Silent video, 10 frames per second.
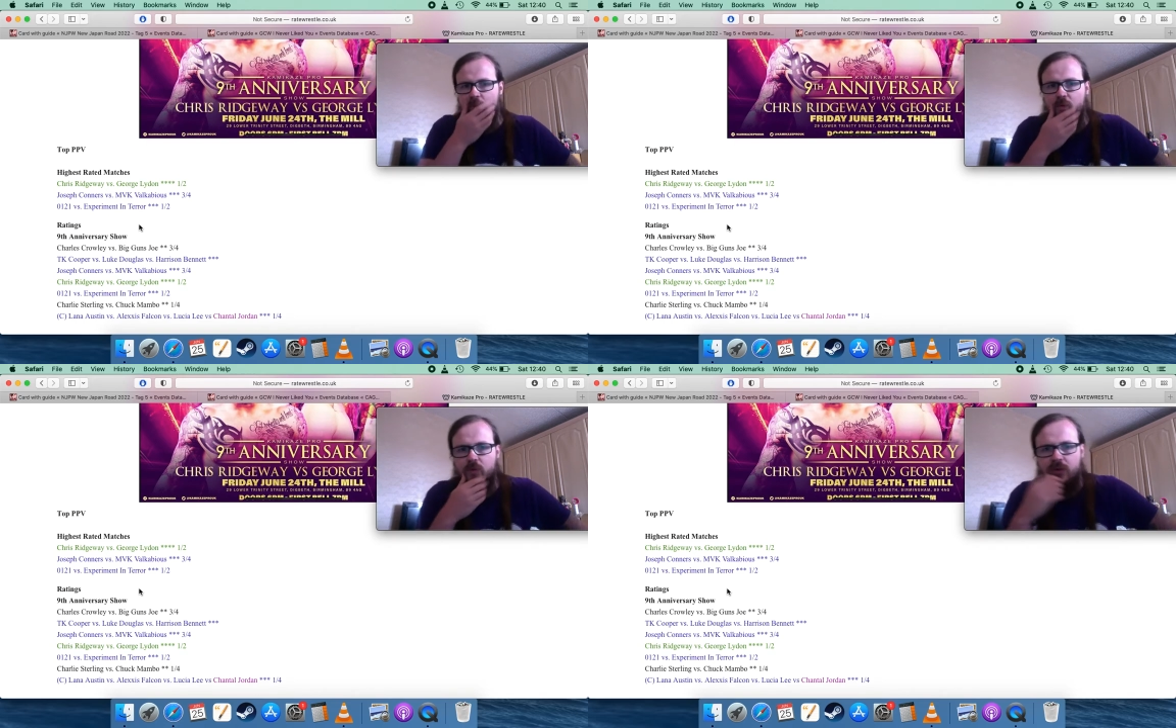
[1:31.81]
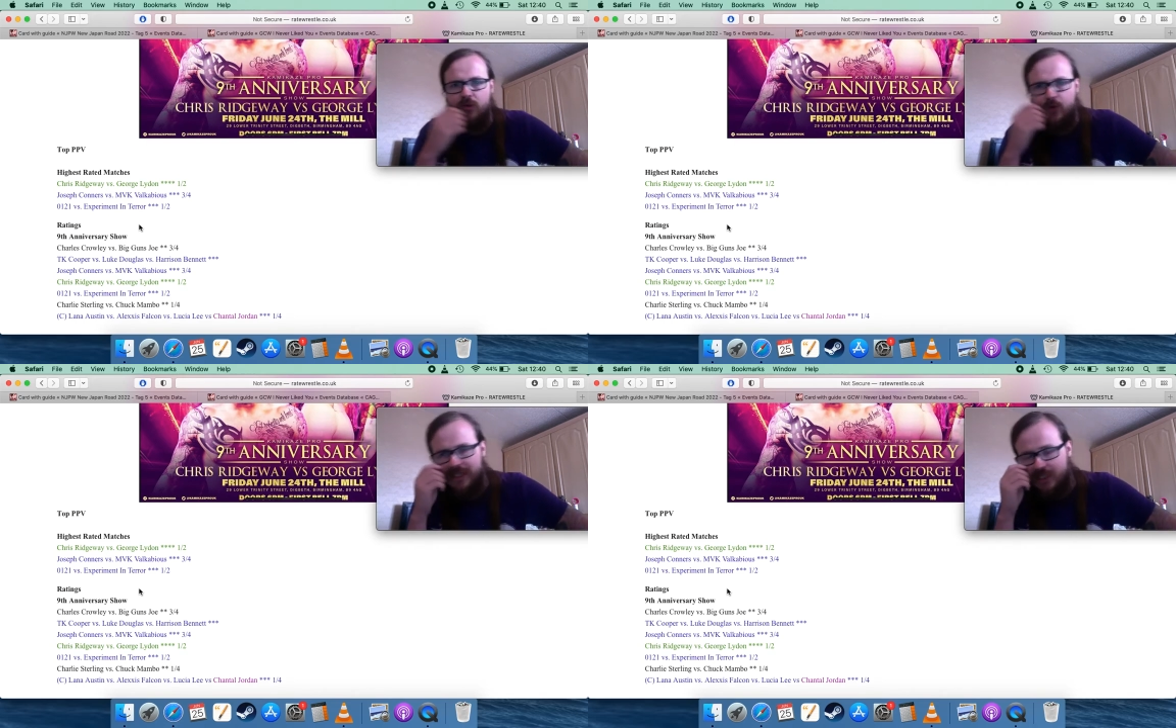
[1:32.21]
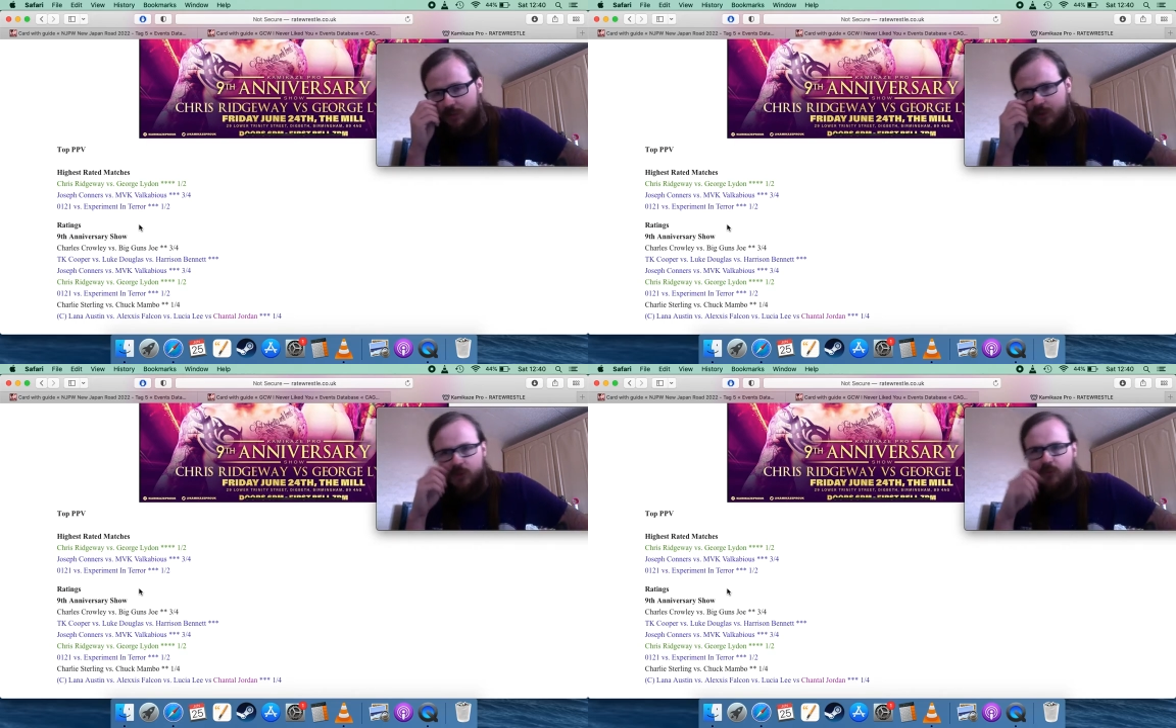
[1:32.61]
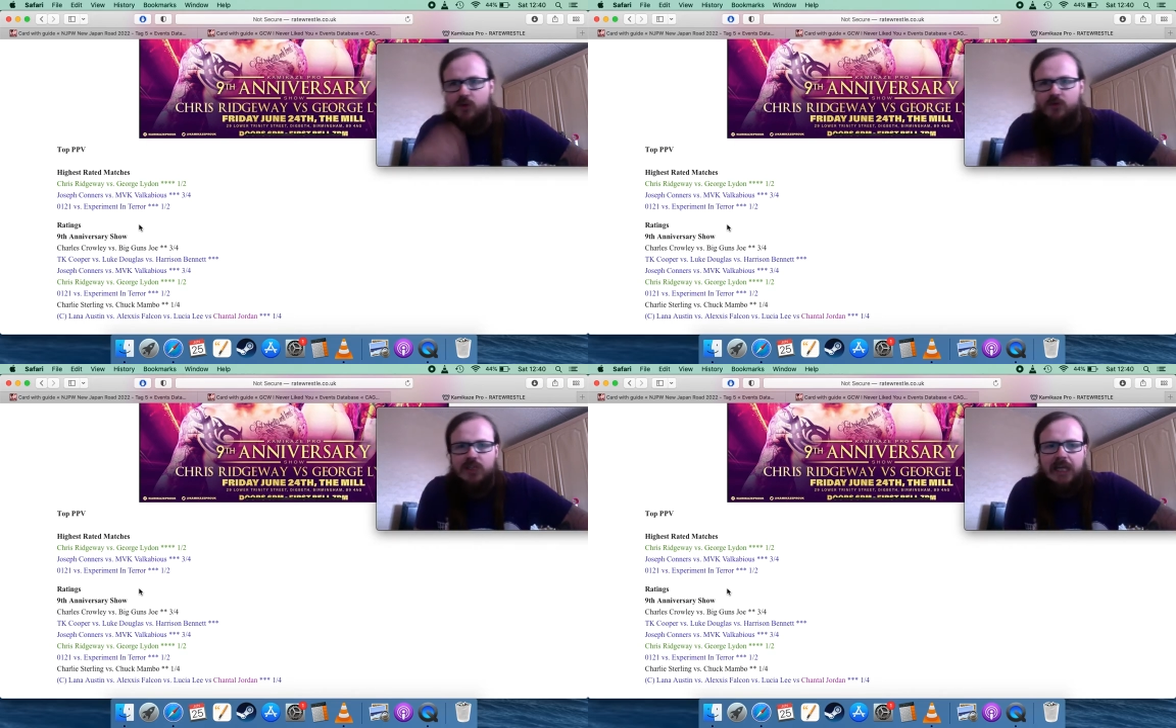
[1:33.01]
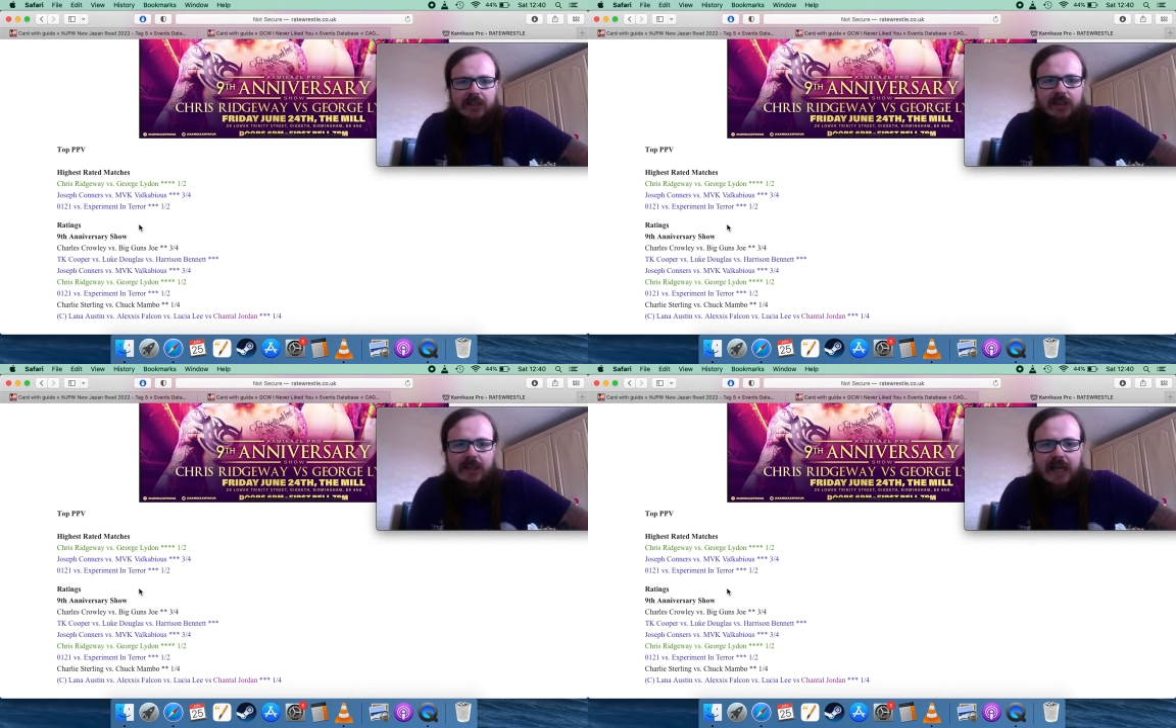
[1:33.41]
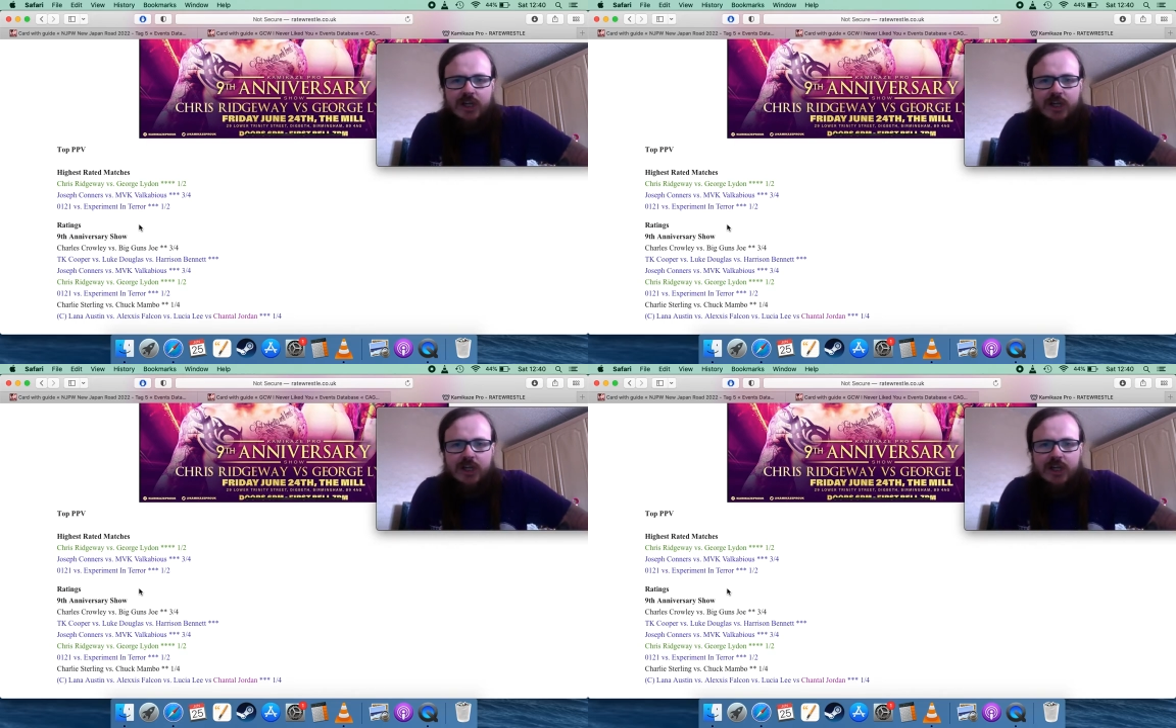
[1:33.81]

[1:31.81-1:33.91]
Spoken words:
but there is some good move sets in there.